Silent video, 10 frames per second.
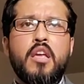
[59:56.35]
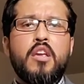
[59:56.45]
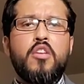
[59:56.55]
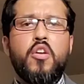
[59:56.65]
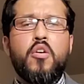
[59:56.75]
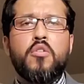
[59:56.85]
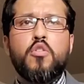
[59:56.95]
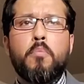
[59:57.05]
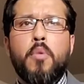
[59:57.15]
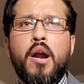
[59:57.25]

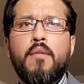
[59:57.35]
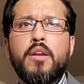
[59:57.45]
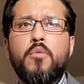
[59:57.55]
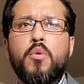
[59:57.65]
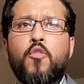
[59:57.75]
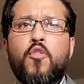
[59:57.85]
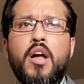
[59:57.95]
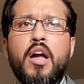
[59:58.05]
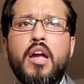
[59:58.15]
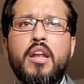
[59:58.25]
you probably will
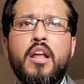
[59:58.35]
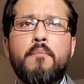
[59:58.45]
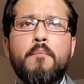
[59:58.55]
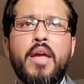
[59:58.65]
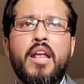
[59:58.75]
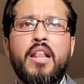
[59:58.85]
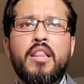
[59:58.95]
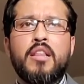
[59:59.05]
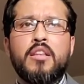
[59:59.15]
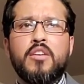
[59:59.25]
find a
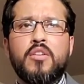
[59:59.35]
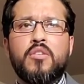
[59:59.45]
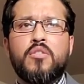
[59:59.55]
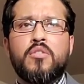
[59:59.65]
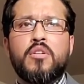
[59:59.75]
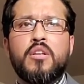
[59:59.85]
man, you